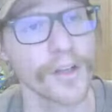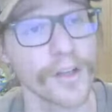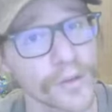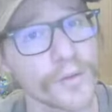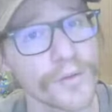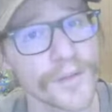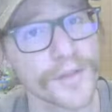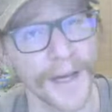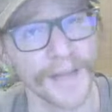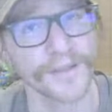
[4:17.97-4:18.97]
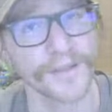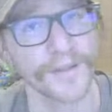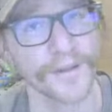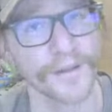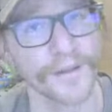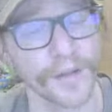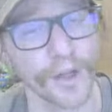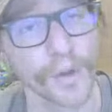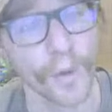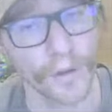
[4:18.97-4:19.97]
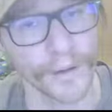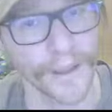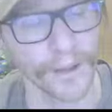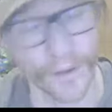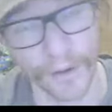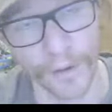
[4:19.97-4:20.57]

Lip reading: includes the mass of the chlorine, or